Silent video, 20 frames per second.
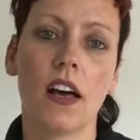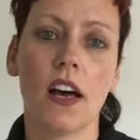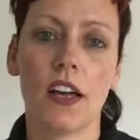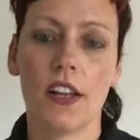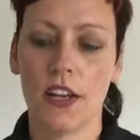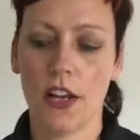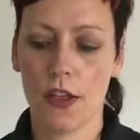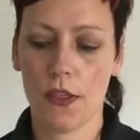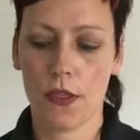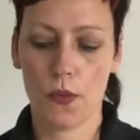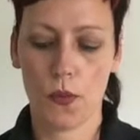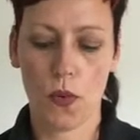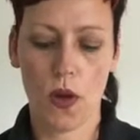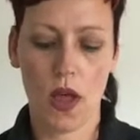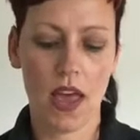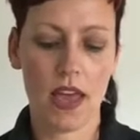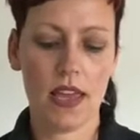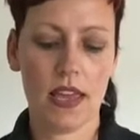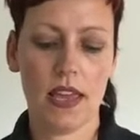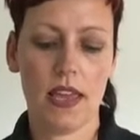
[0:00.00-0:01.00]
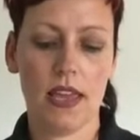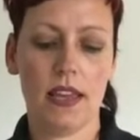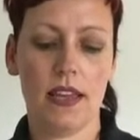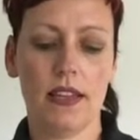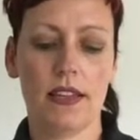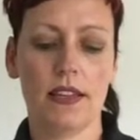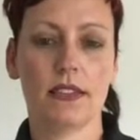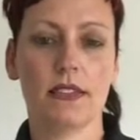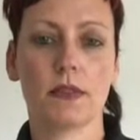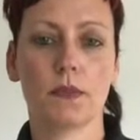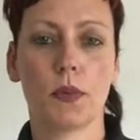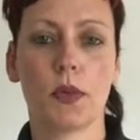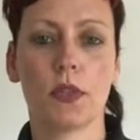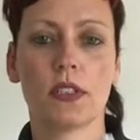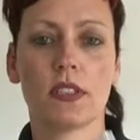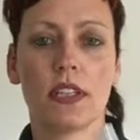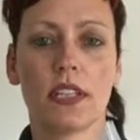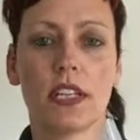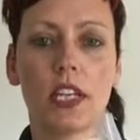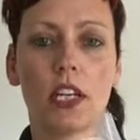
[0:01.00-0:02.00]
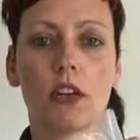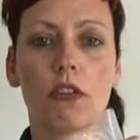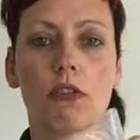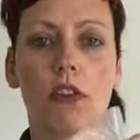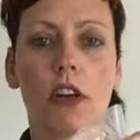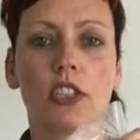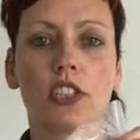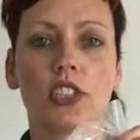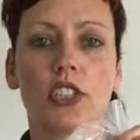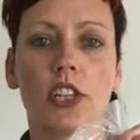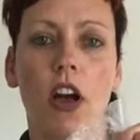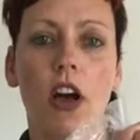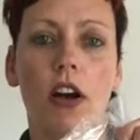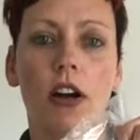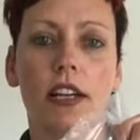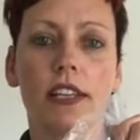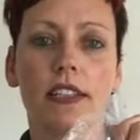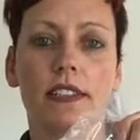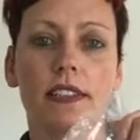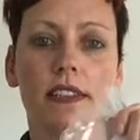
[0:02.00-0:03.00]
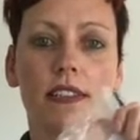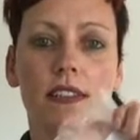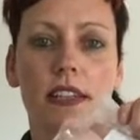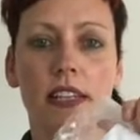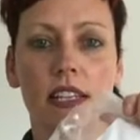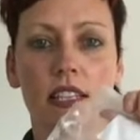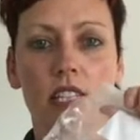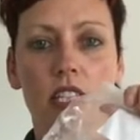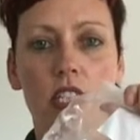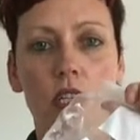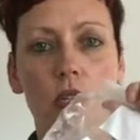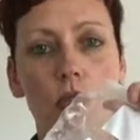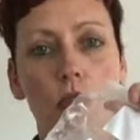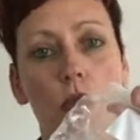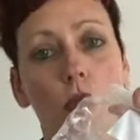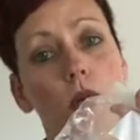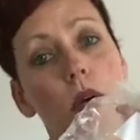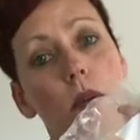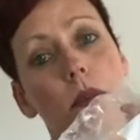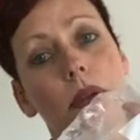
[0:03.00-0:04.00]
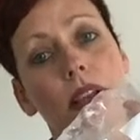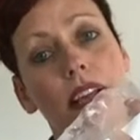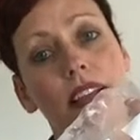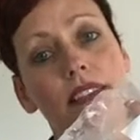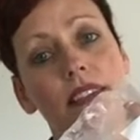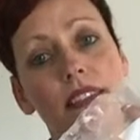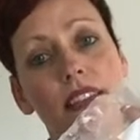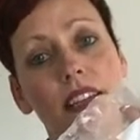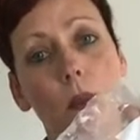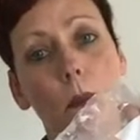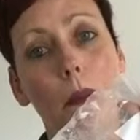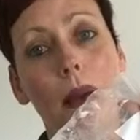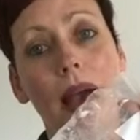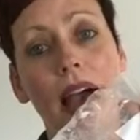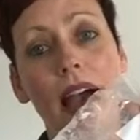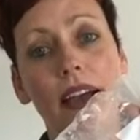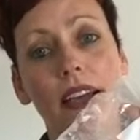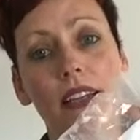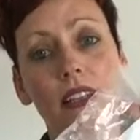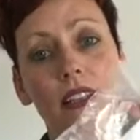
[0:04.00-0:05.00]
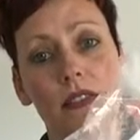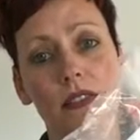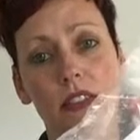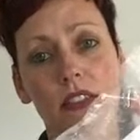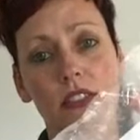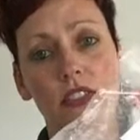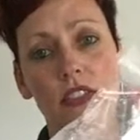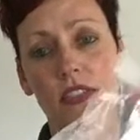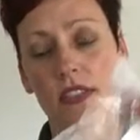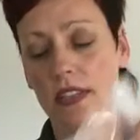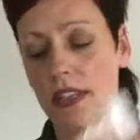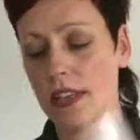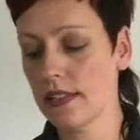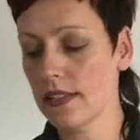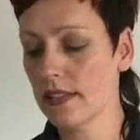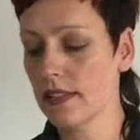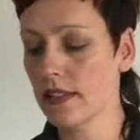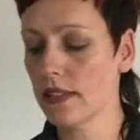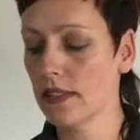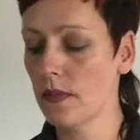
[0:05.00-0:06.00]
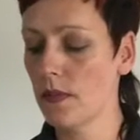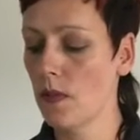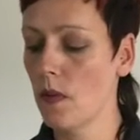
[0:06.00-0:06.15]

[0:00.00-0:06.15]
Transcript: Another way is putting crushed ice into a plastic bag, such as this.